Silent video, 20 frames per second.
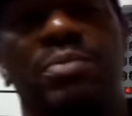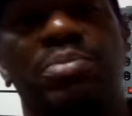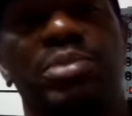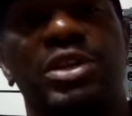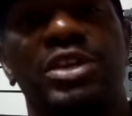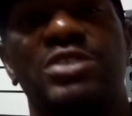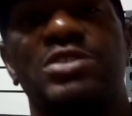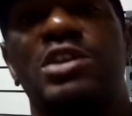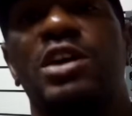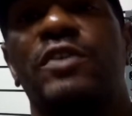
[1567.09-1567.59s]

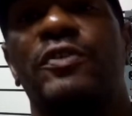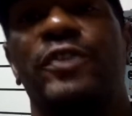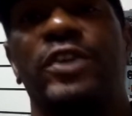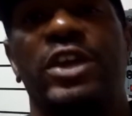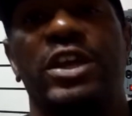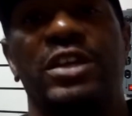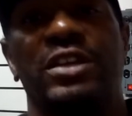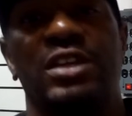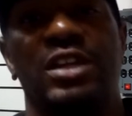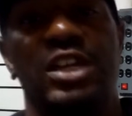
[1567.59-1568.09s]
Please don't
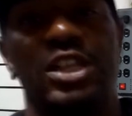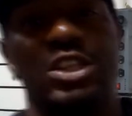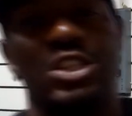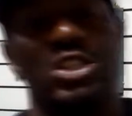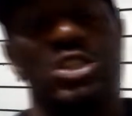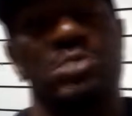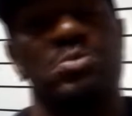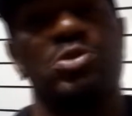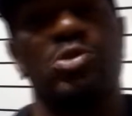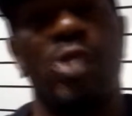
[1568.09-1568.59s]
forget to hit the
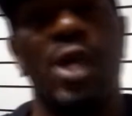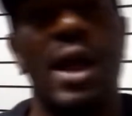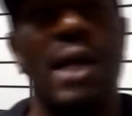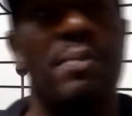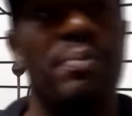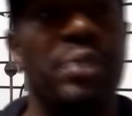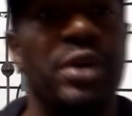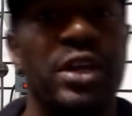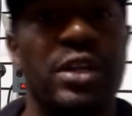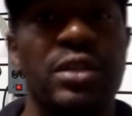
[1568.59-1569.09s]

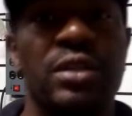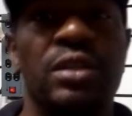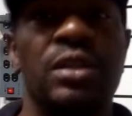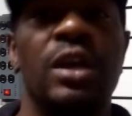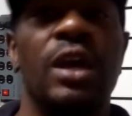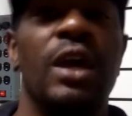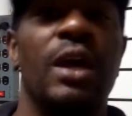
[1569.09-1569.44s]
subscribe button.